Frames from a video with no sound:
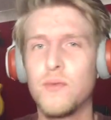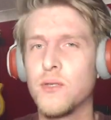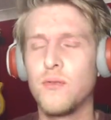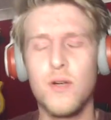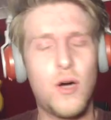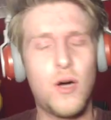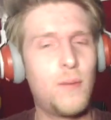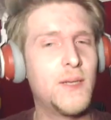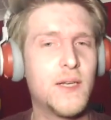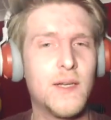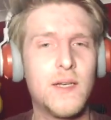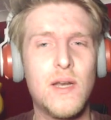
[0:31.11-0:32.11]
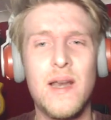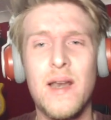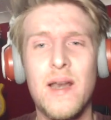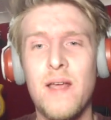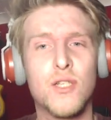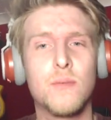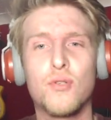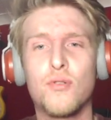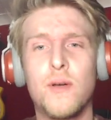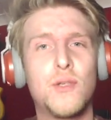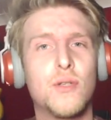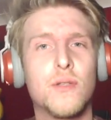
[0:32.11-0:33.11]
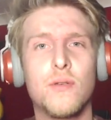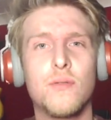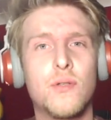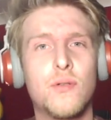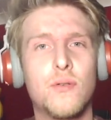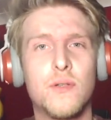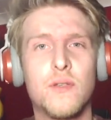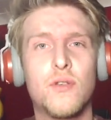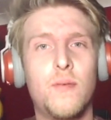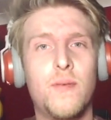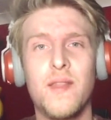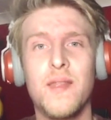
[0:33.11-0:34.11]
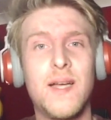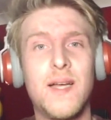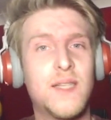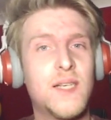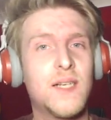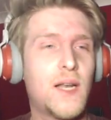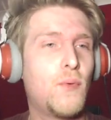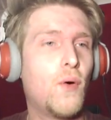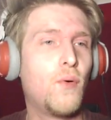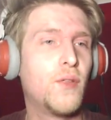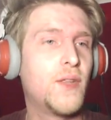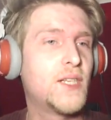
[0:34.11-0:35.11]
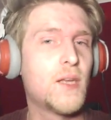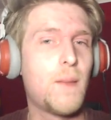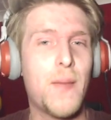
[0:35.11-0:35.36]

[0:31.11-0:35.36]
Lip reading: You was all commenting and leaving subscriptions and all sorts of stuff, and that's exactly what all this is